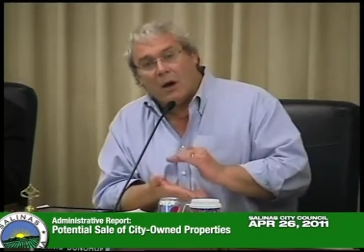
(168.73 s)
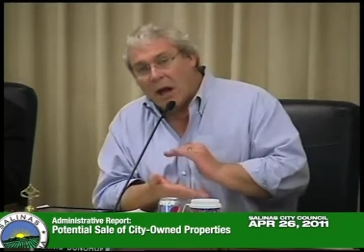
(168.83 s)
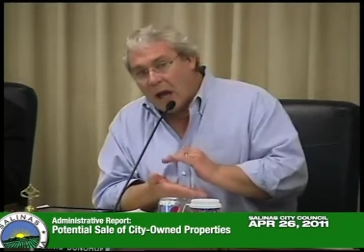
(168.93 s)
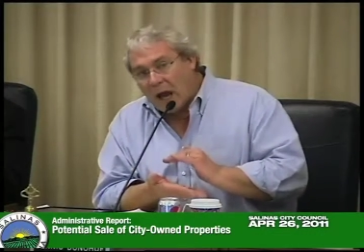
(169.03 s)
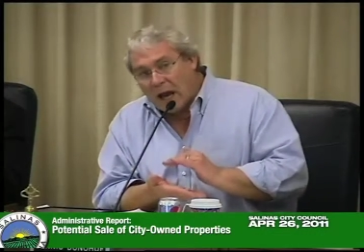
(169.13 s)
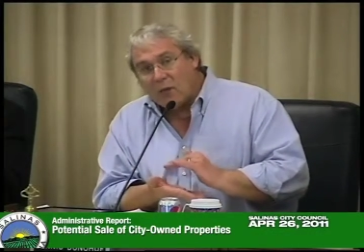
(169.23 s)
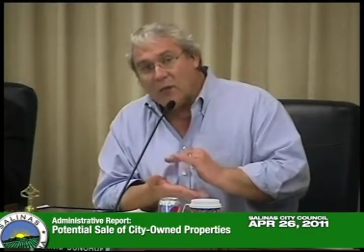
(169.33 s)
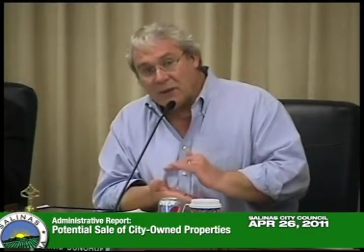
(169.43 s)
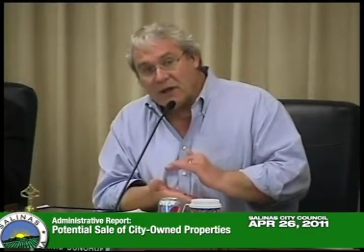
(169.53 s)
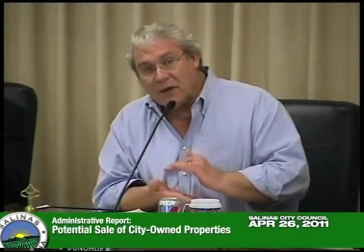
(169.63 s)
I, I,
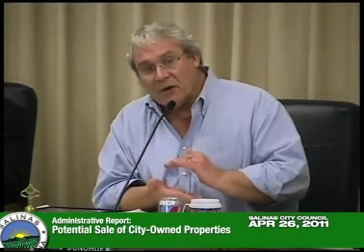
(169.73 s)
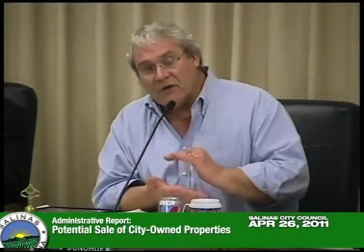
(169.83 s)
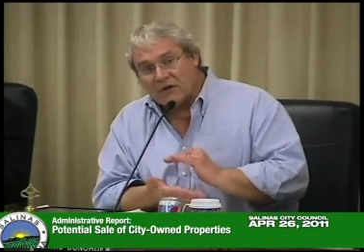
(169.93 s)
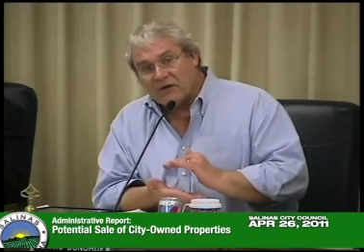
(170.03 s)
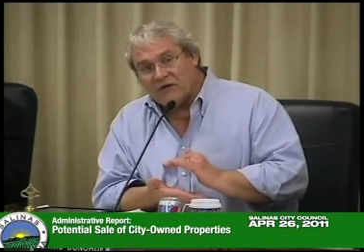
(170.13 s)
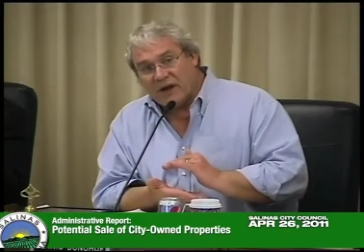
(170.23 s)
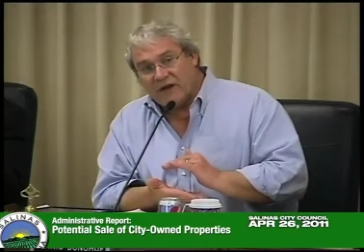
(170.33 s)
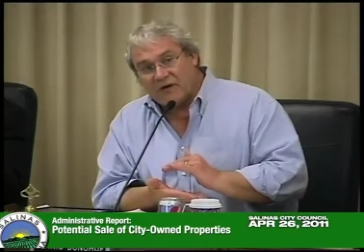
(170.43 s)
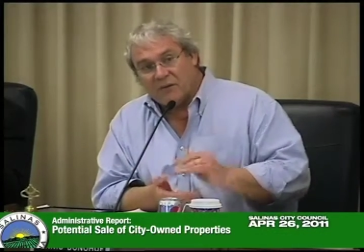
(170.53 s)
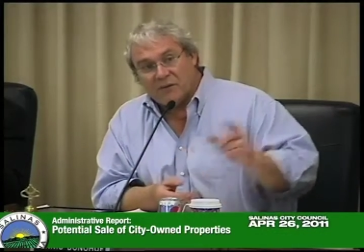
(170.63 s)
would be interested in
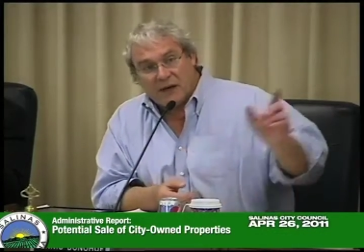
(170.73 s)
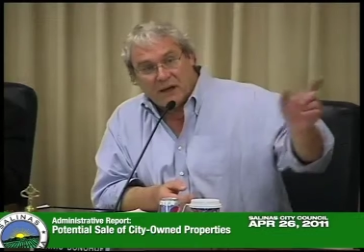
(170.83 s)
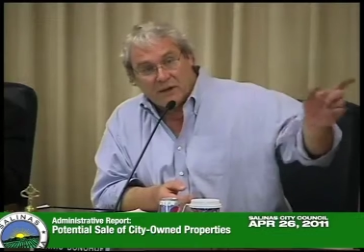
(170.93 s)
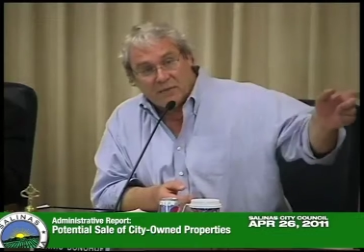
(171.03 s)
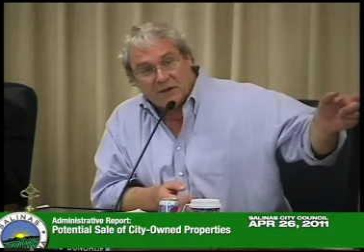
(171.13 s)
staff coming back,